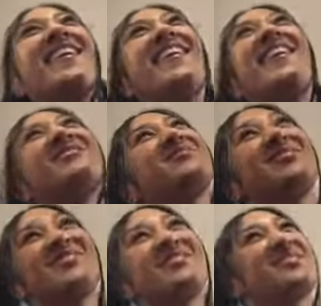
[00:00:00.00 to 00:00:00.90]
It
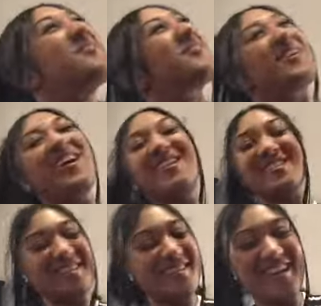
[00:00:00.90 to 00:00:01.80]
was just so
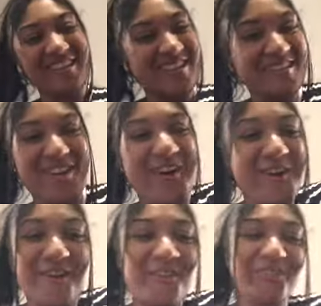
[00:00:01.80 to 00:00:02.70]
crazy. Like, this
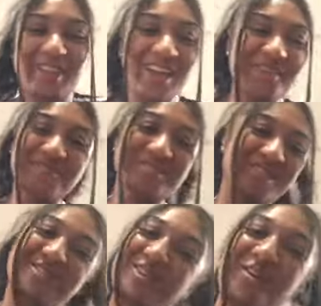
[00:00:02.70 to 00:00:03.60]
whole thing was
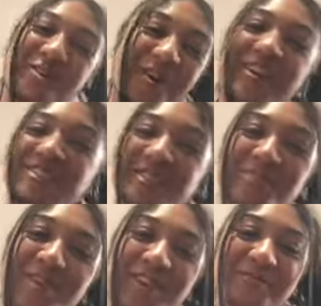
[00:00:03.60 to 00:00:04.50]
just so crazy.
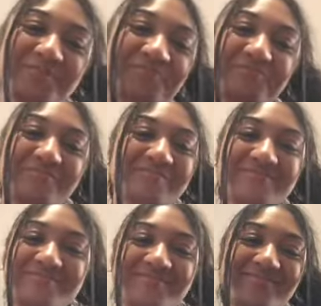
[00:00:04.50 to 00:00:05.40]
But
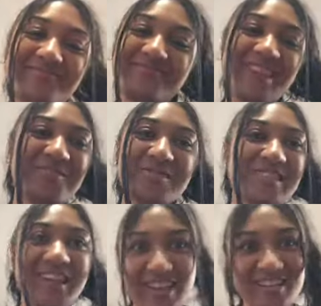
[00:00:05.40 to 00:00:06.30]
It was
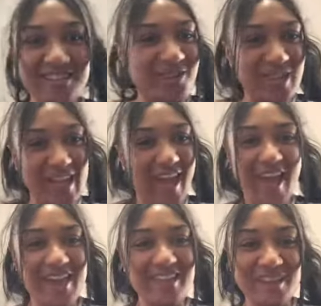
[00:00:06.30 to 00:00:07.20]
nuts. So like
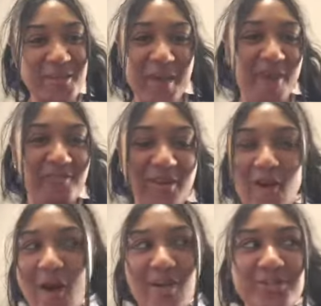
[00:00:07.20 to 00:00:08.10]
I ended up having to
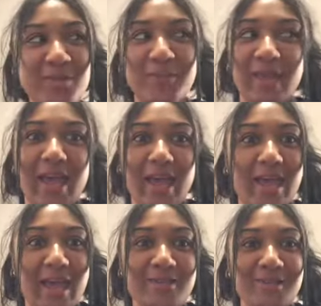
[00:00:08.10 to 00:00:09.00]
call AAA
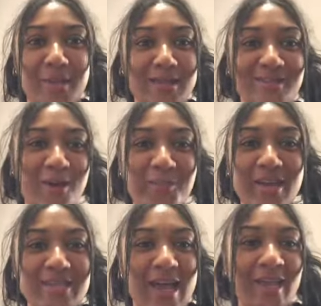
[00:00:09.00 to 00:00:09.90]
and cancel my tow
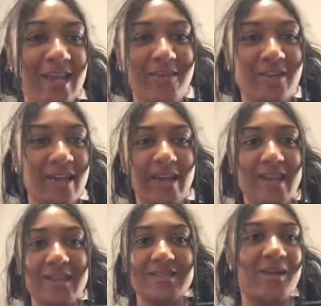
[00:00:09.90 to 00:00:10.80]
because I didn't even need to
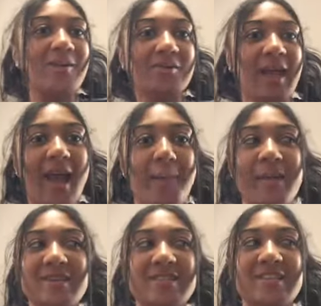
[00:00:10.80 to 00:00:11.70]
get towed. Like I
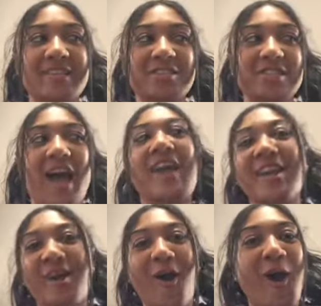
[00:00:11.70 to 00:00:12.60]
basically just got
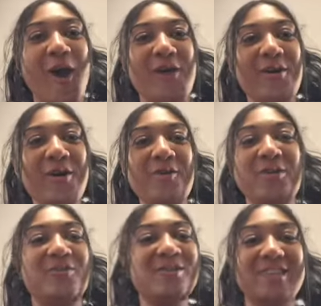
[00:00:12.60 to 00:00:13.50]
in the car.
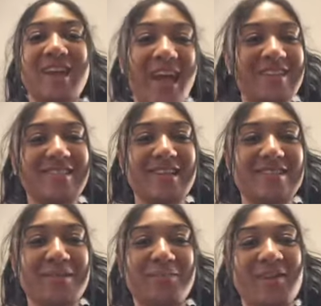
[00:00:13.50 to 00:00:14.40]
We went to the gas
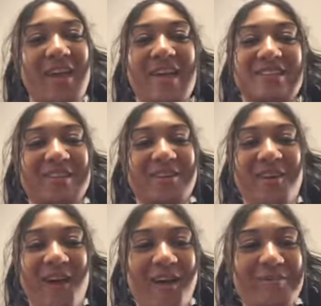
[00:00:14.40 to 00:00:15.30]
station, put gas in the
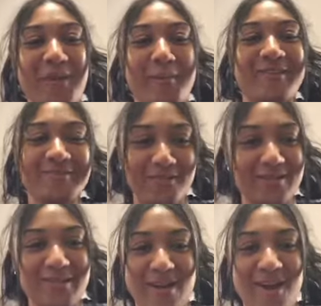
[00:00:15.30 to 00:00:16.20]
car, in my best
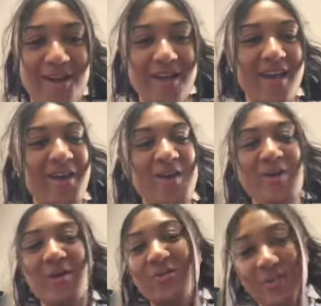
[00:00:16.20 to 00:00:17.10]
friend's car.
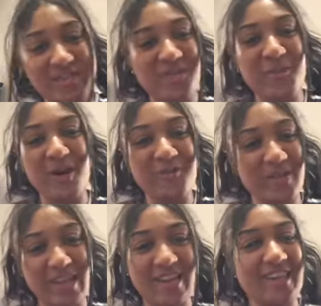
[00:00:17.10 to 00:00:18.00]
We went to work,
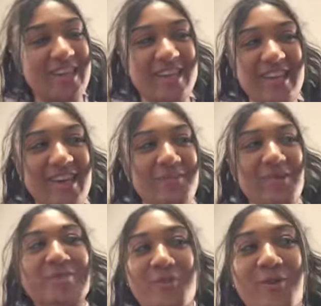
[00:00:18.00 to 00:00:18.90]
went and cleaned, and then
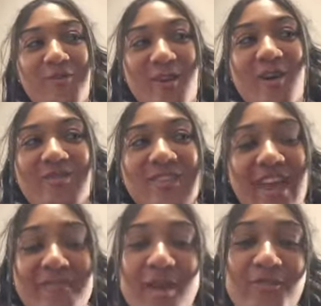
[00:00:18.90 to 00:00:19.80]
we drove home,
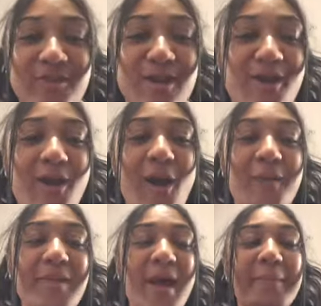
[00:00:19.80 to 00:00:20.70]
gave my friend her car
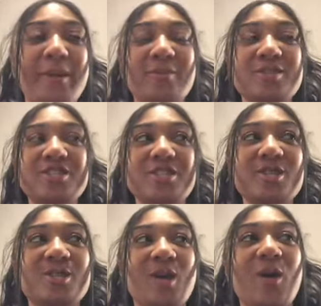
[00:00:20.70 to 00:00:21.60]
back. But it was
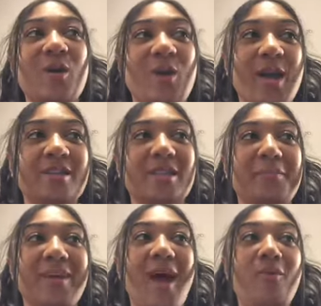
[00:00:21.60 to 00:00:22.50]
just so crazy.
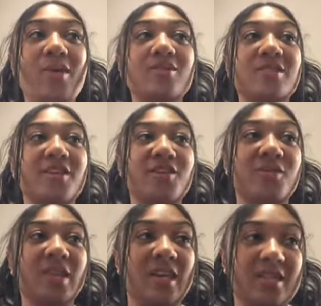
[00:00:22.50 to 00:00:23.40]
But I will tell you
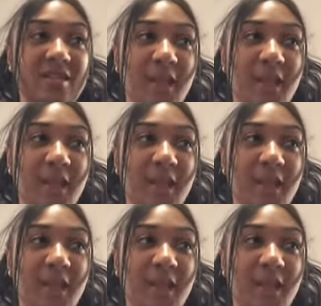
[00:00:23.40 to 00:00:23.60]
this.